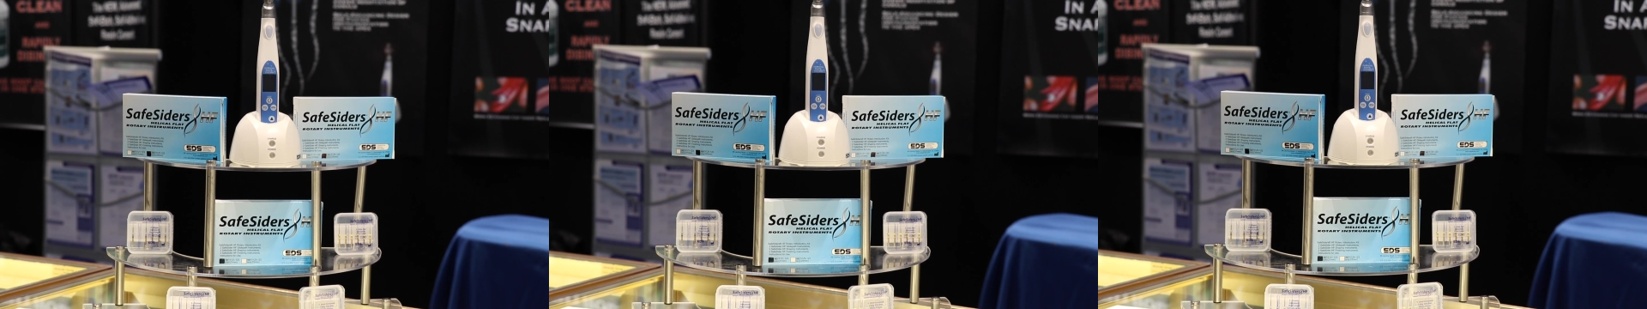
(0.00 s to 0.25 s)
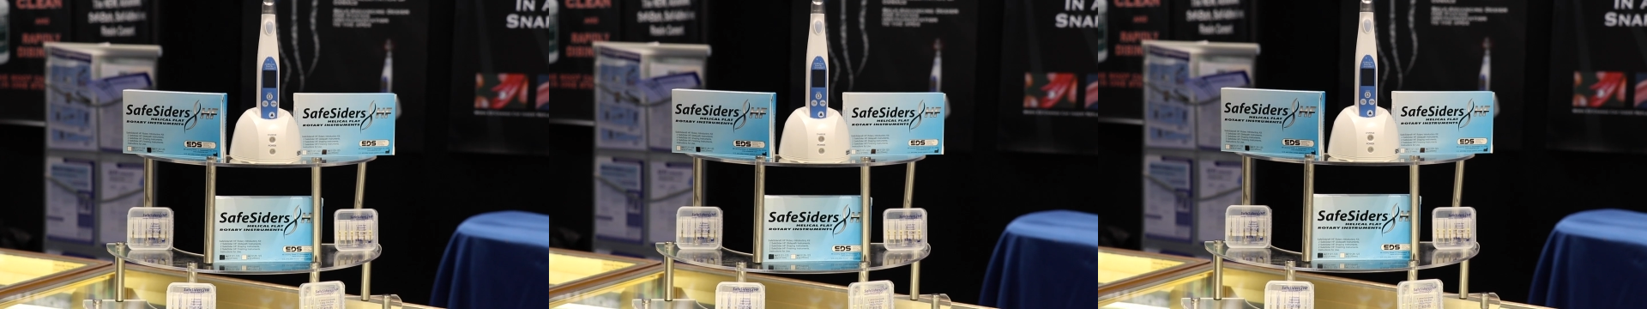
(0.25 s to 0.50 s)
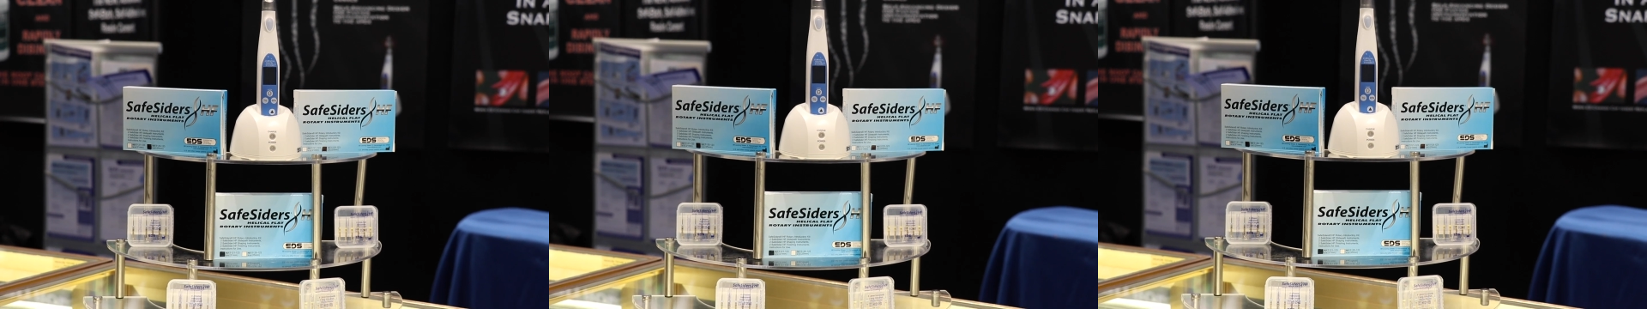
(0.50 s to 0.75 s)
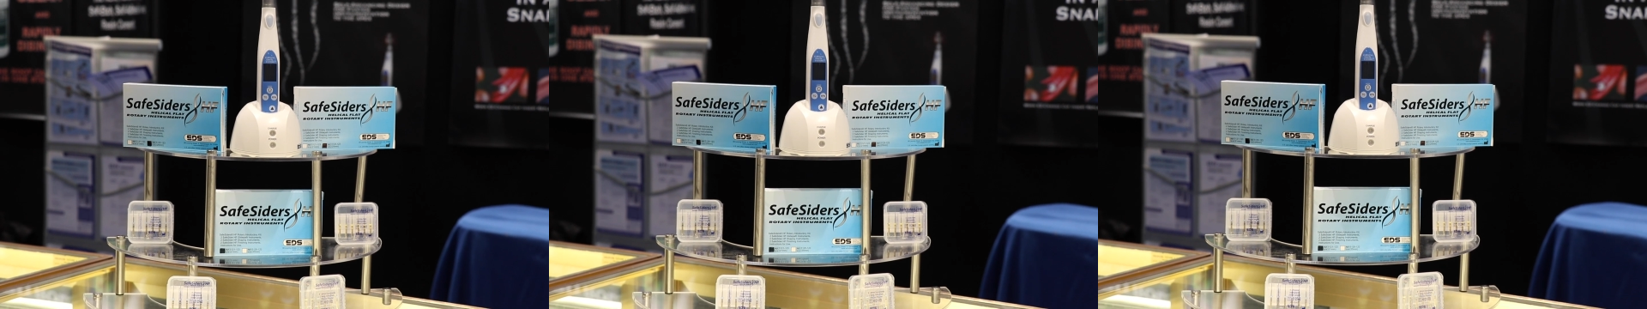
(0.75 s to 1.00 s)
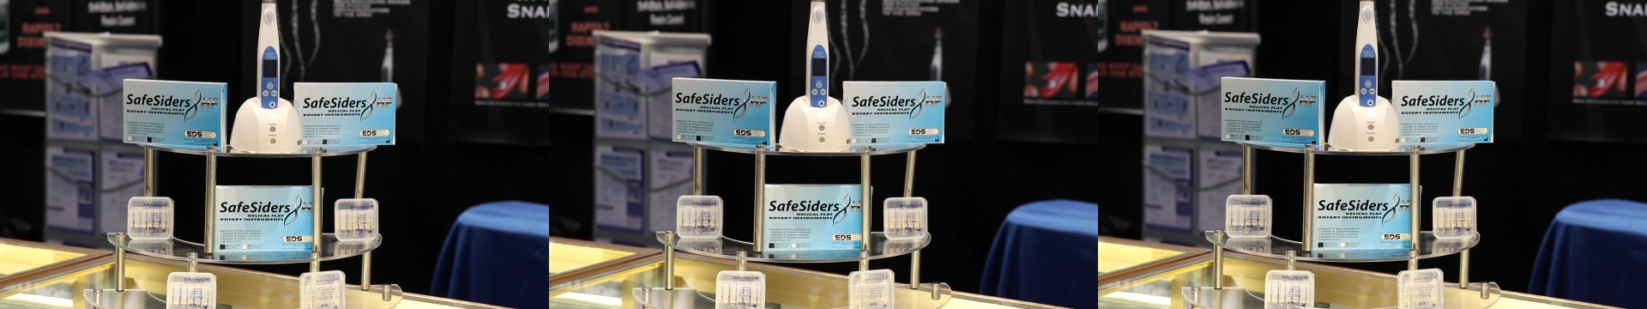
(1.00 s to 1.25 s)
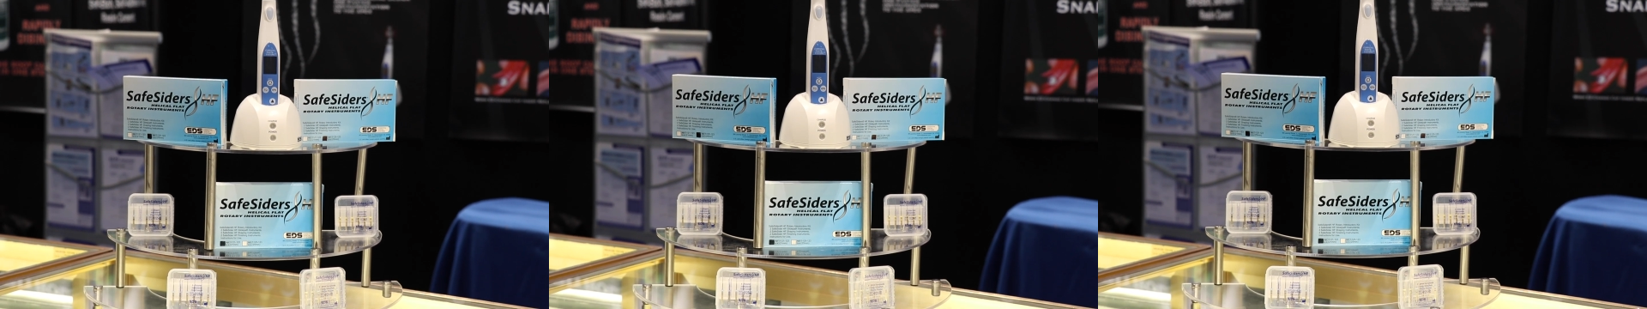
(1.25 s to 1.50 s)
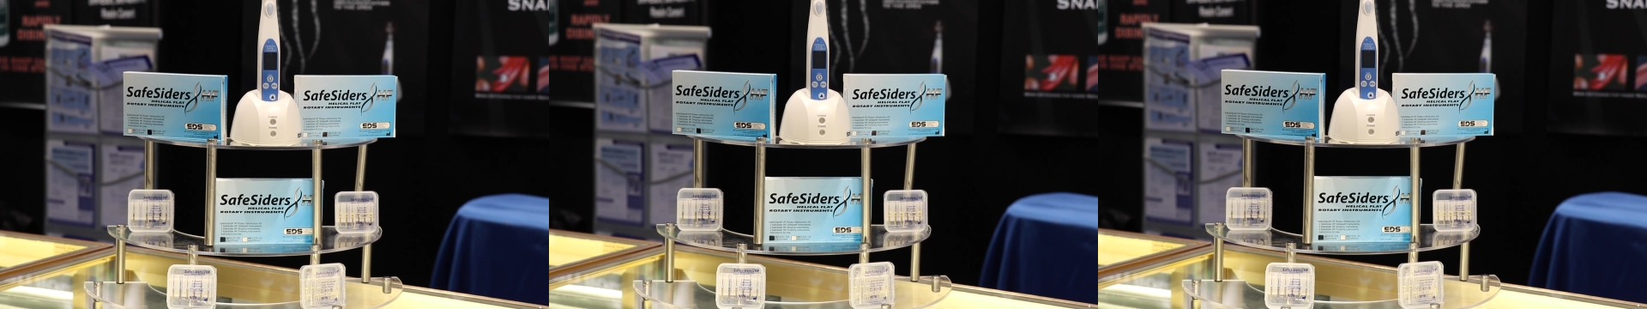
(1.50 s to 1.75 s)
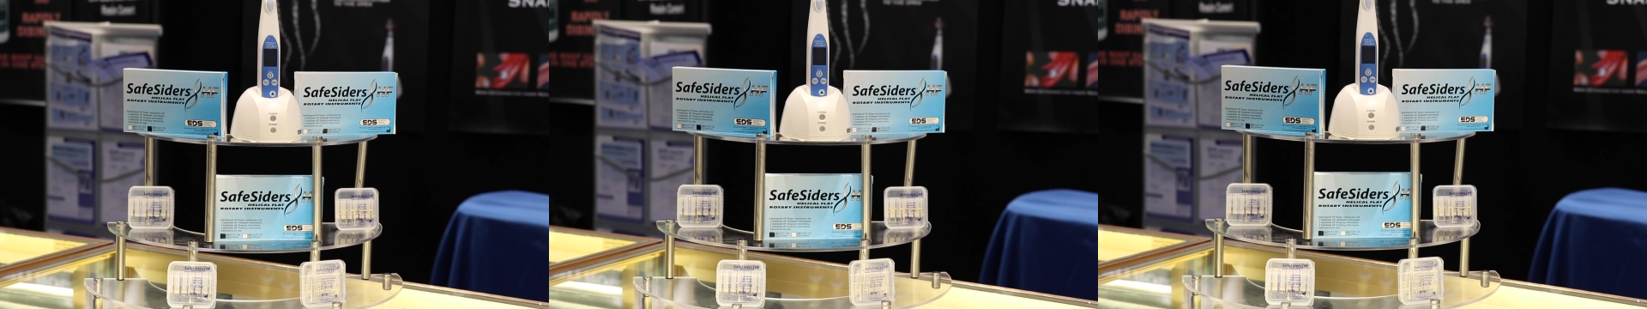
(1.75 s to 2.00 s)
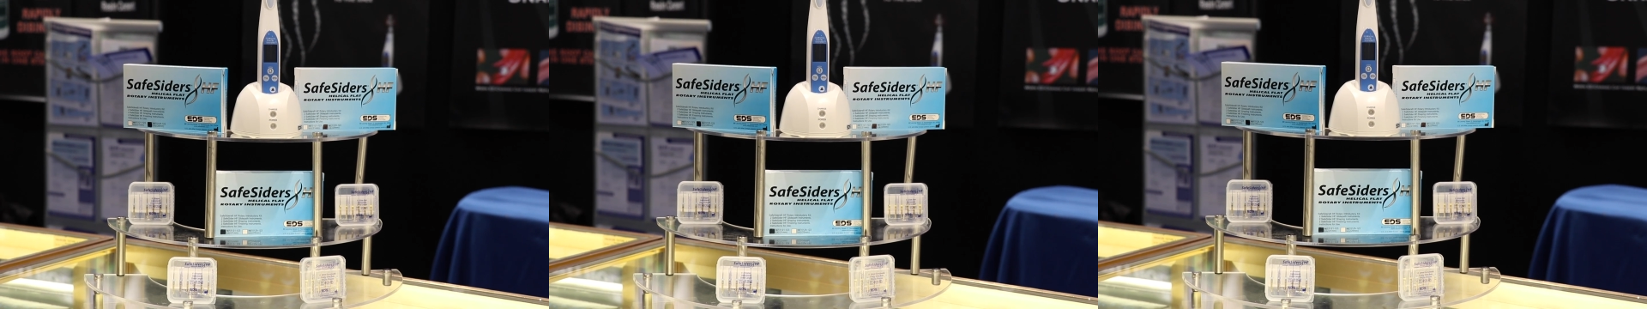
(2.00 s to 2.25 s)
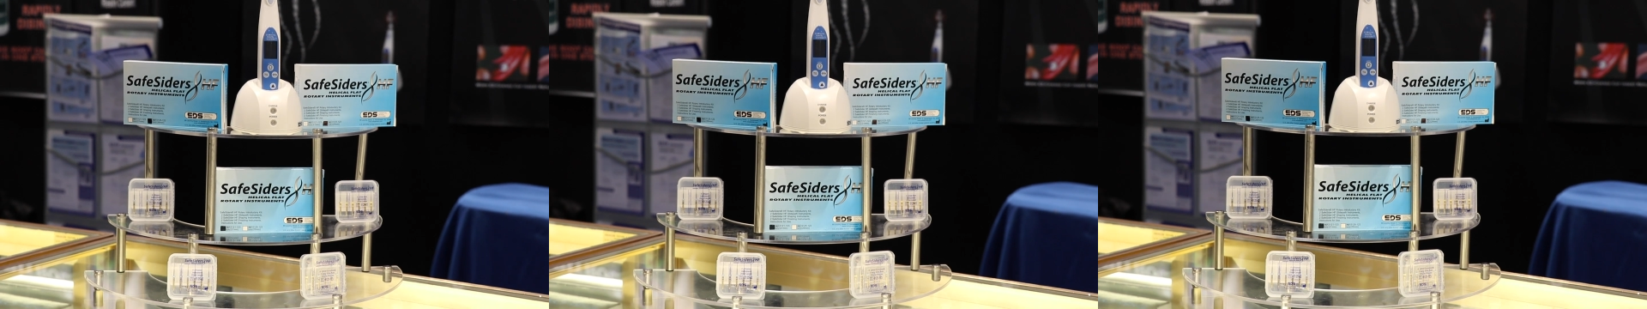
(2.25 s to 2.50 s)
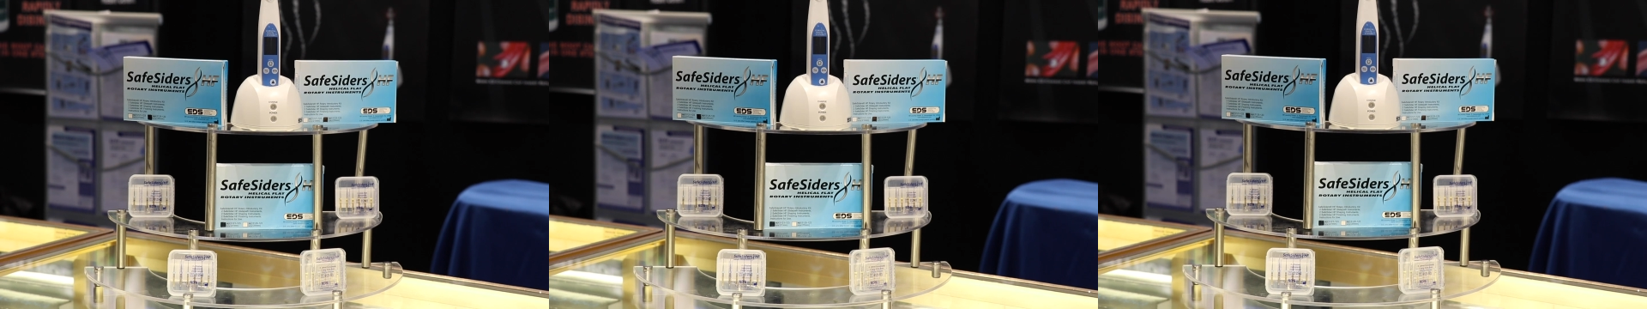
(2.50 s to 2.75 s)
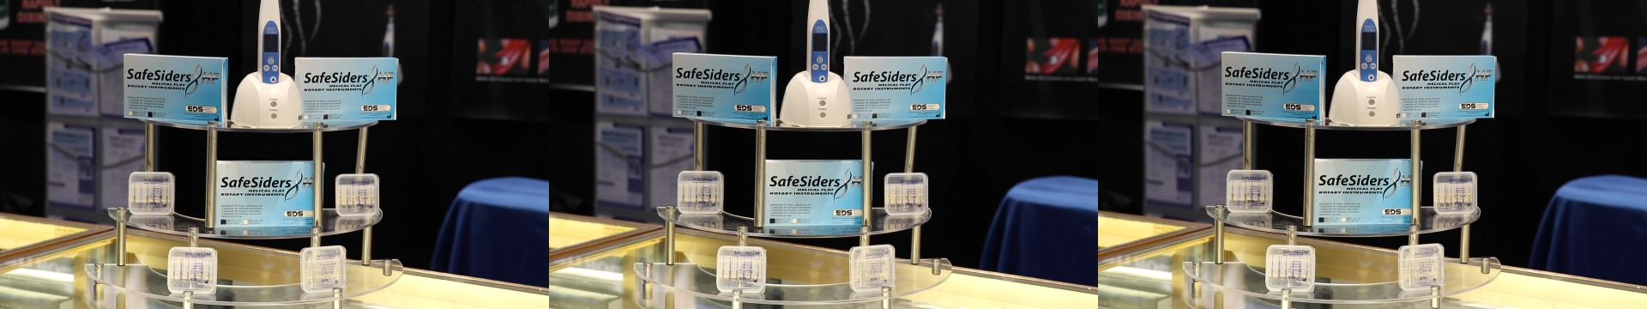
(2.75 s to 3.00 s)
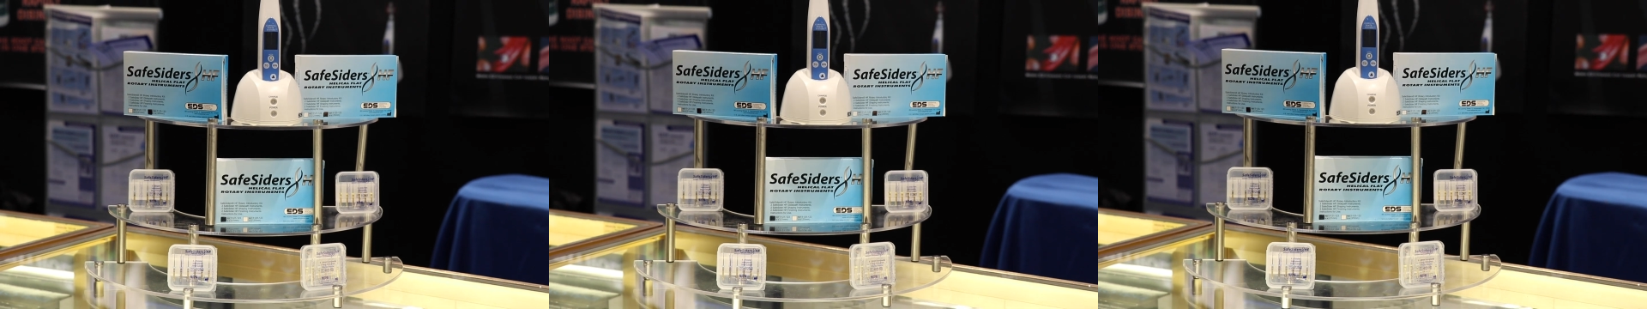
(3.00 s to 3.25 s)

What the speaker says: No face is visible, so there are no lips to read.